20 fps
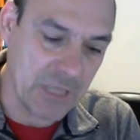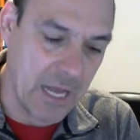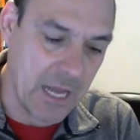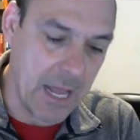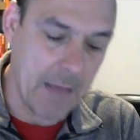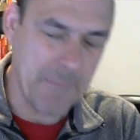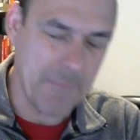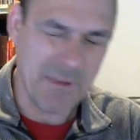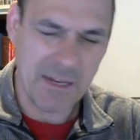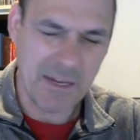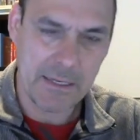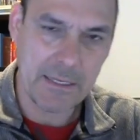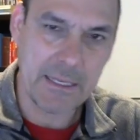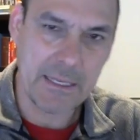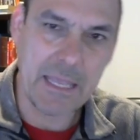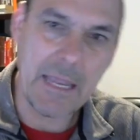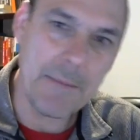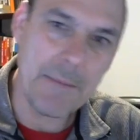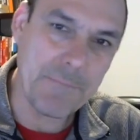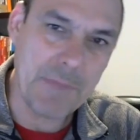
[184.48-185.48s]
job,
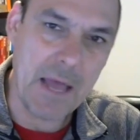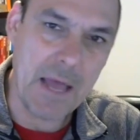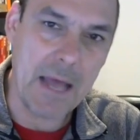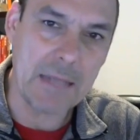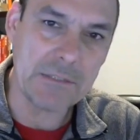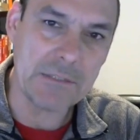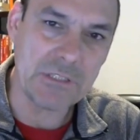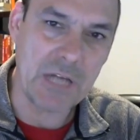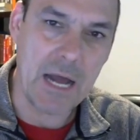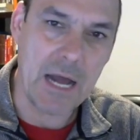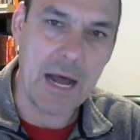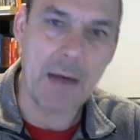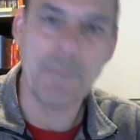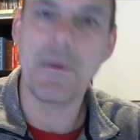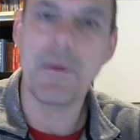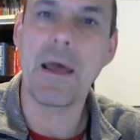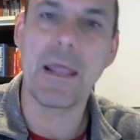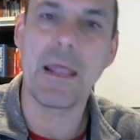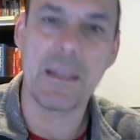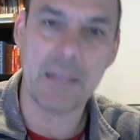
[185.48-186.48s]
keep that
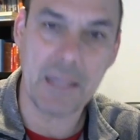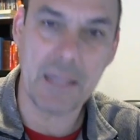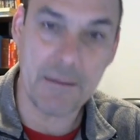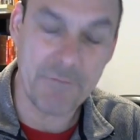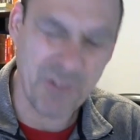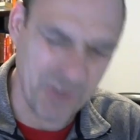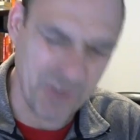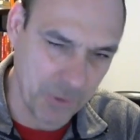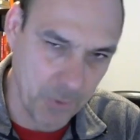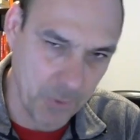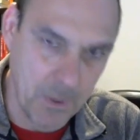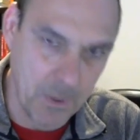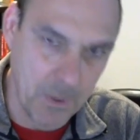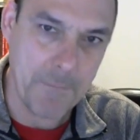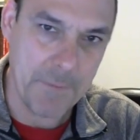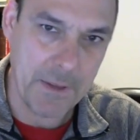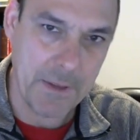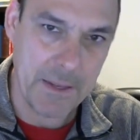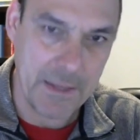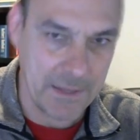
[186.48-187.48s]
job, and level you
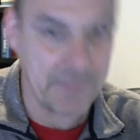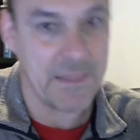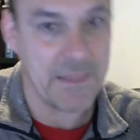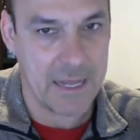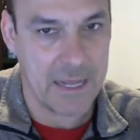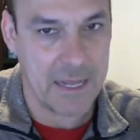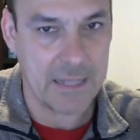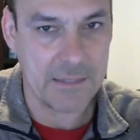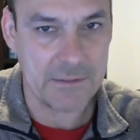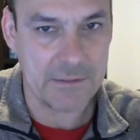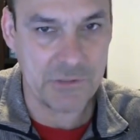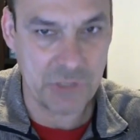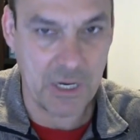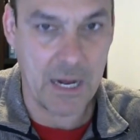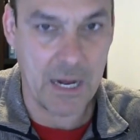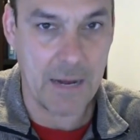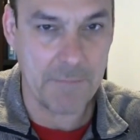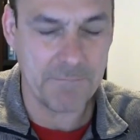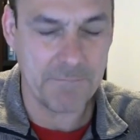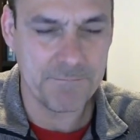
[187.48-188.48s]
up in that
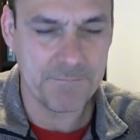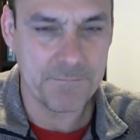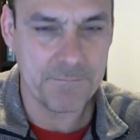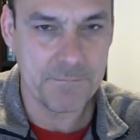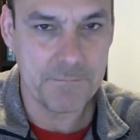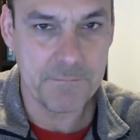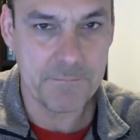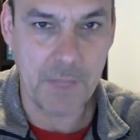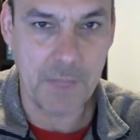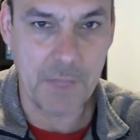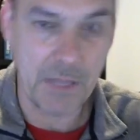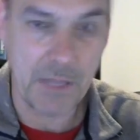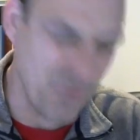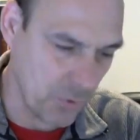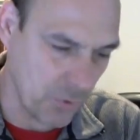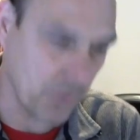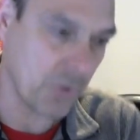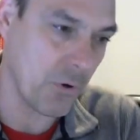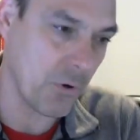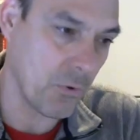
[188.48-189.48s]
job, in
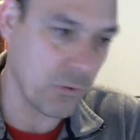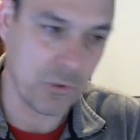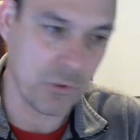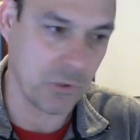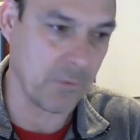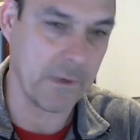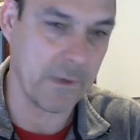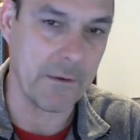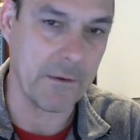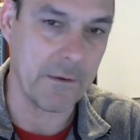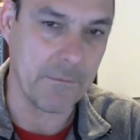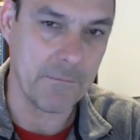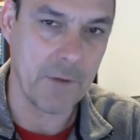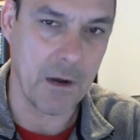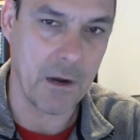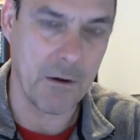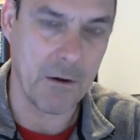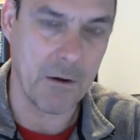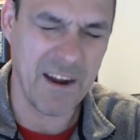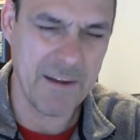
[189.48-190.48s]
your whole career.
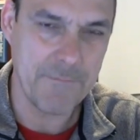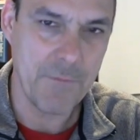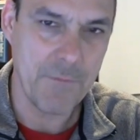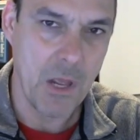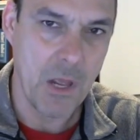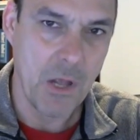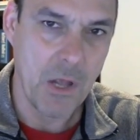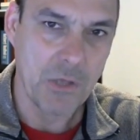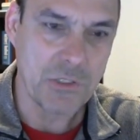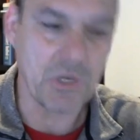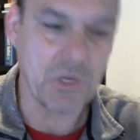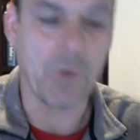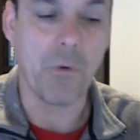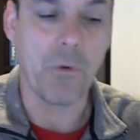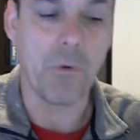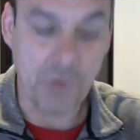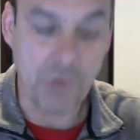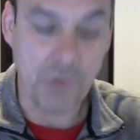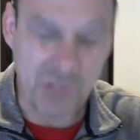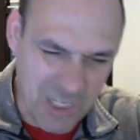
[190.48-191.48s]
All right?
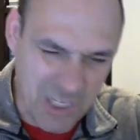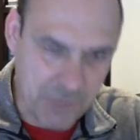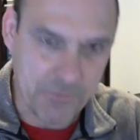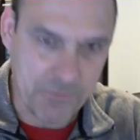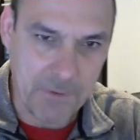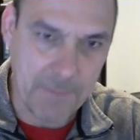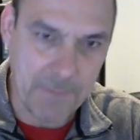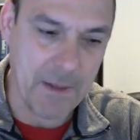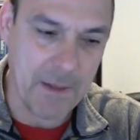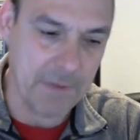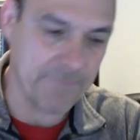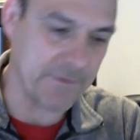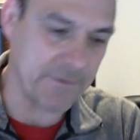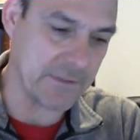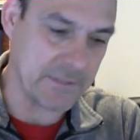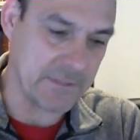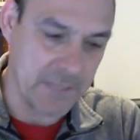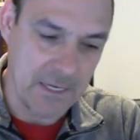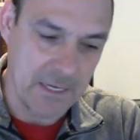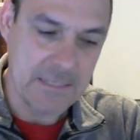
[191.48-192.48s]
So those are the three
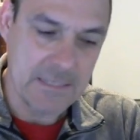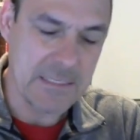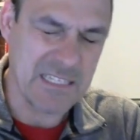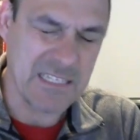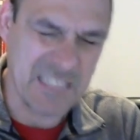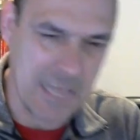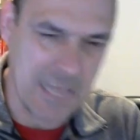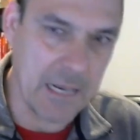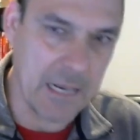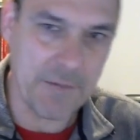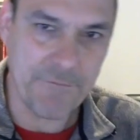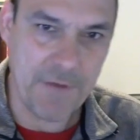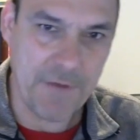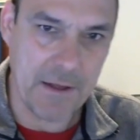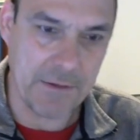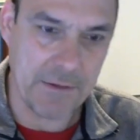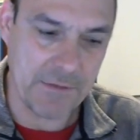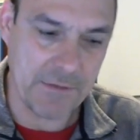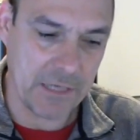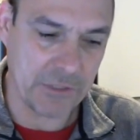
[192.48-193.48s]
benefits. Solid
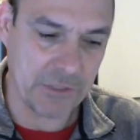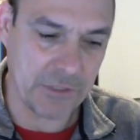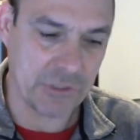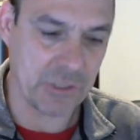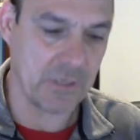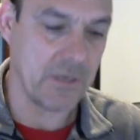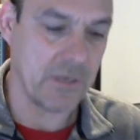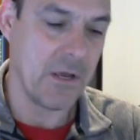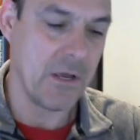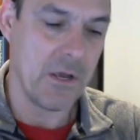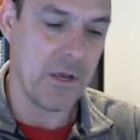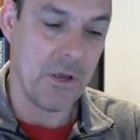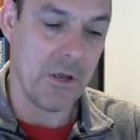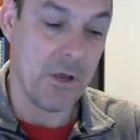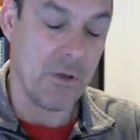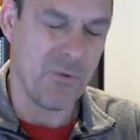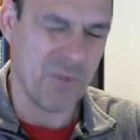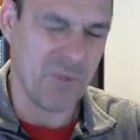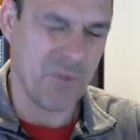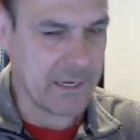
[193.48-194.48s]
foundation.
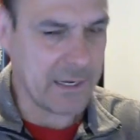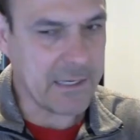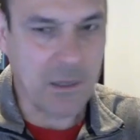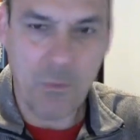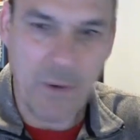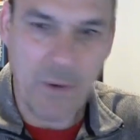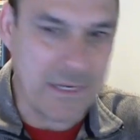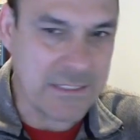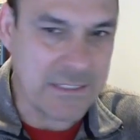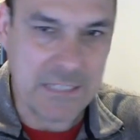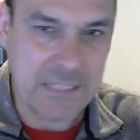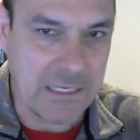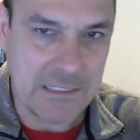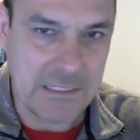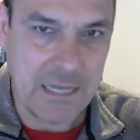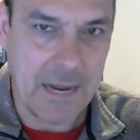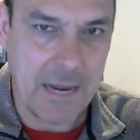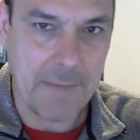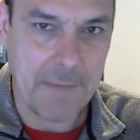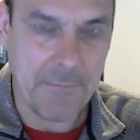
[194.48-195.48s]
We're not going to waste any
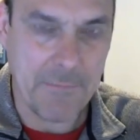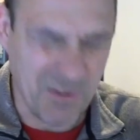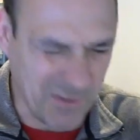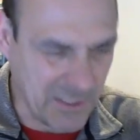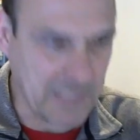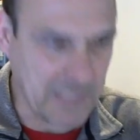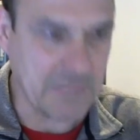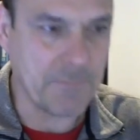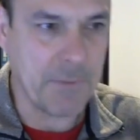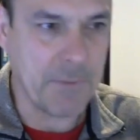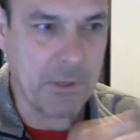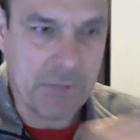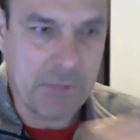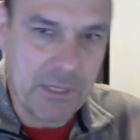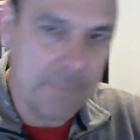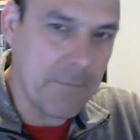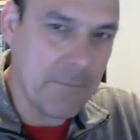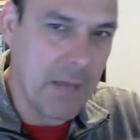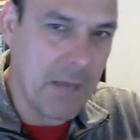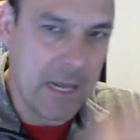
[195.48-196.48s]
time. These
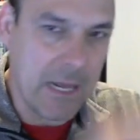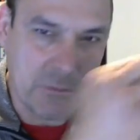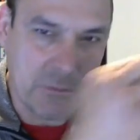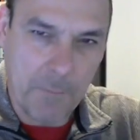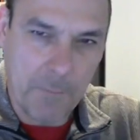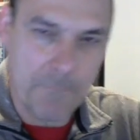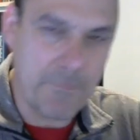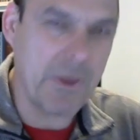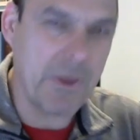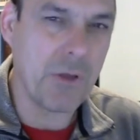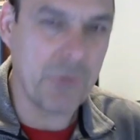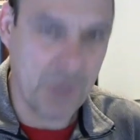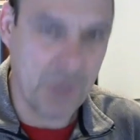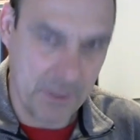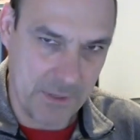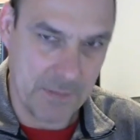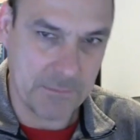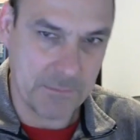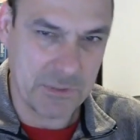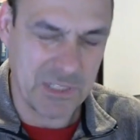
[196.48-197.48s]
building blocks will build
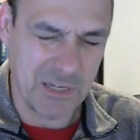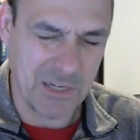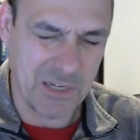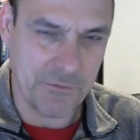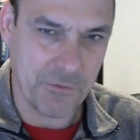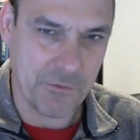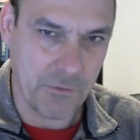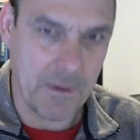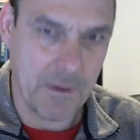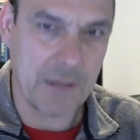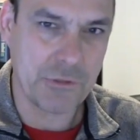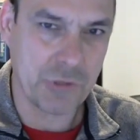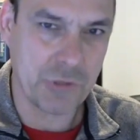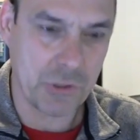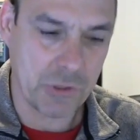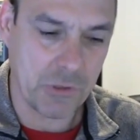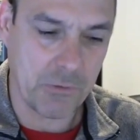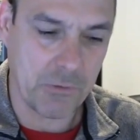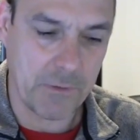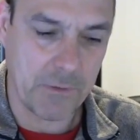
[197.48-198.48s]
on themselves throughout your
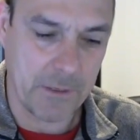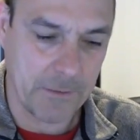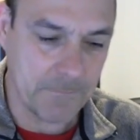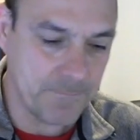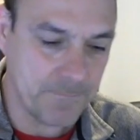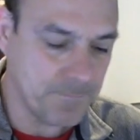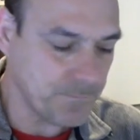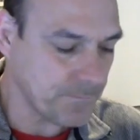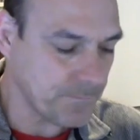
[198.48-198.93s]
career,